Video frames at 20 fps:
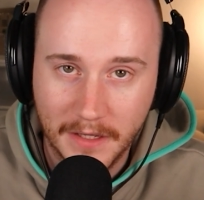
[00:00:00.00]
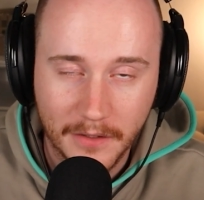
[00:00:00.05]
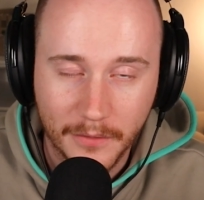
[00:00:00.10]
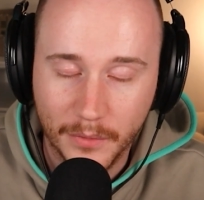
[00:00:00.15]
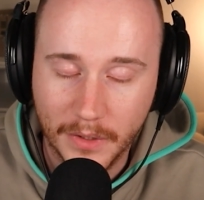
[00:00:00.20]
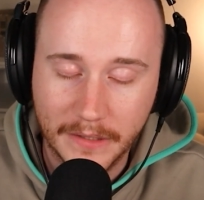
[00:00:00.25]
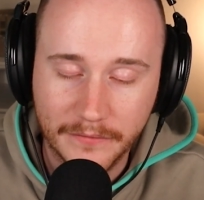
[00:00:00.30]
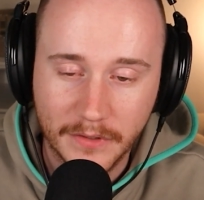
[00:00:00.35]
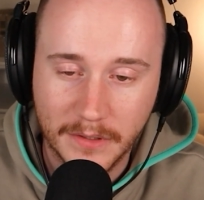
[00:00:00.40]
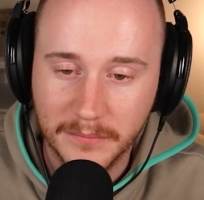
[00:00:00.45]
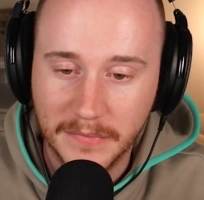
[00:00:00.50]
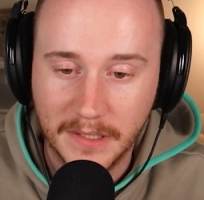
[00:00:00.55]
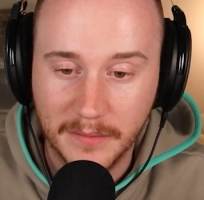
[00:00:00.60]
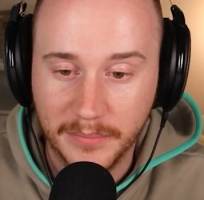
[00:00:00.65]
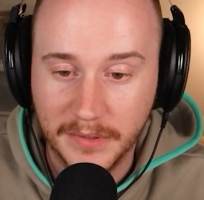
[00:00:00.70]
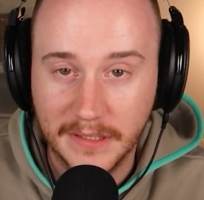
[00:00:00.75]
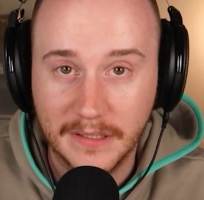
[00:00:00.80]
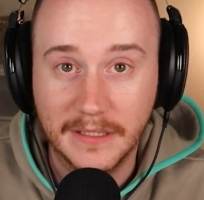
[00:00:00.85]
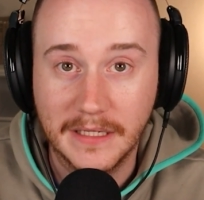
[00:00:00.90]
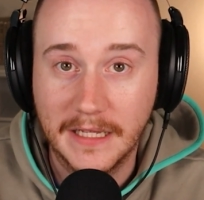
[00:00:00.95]
whatever it may
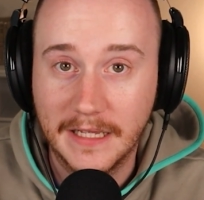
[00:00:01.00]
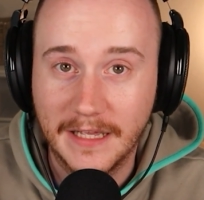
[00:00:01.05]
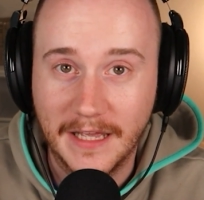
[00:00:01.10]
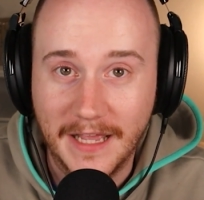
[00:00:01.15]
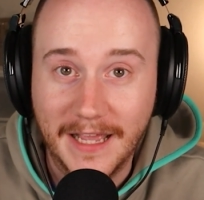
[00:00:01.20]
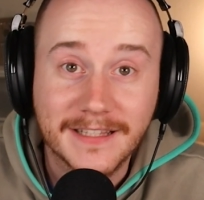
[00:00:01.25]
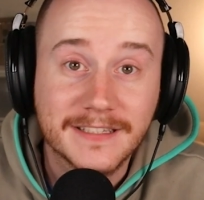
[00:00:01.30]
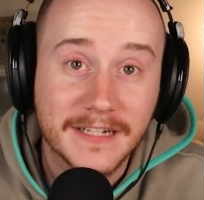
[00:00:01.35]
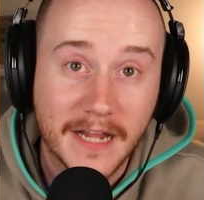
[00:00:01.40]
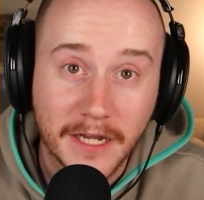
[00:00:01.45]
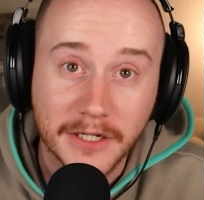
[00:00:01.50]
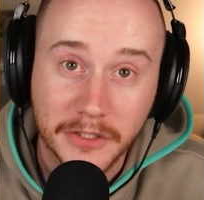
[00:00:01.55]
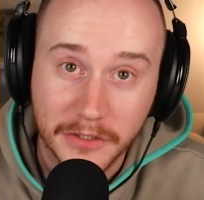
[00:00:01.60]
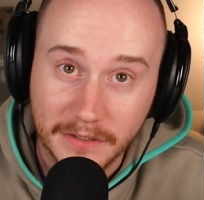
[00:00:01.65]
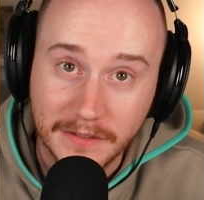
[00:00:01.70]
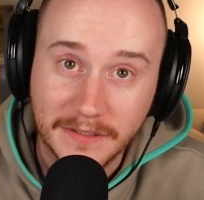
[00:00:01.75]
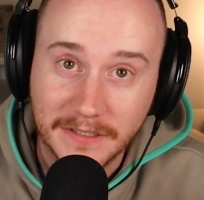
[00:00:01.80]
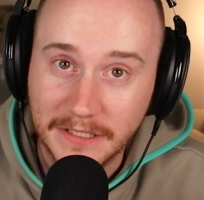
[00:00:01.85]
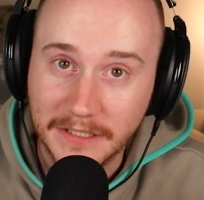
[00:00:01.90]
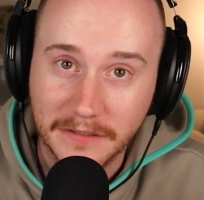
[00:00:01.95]
be. It's not
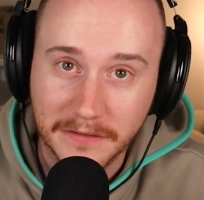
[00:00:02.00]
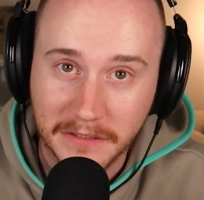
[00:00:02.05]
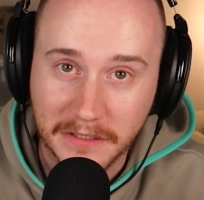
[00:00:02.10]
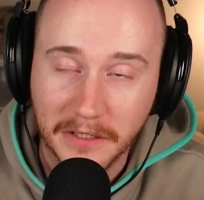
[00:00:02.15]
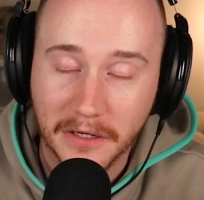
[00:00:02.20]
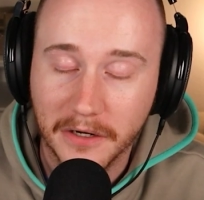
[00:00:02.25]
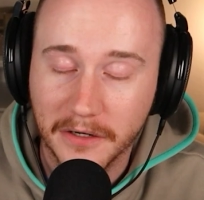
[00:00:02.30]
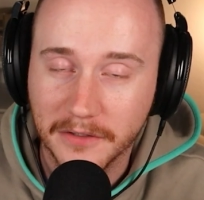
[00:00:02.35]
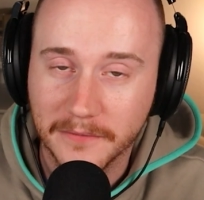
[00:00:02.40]
good, TLDR.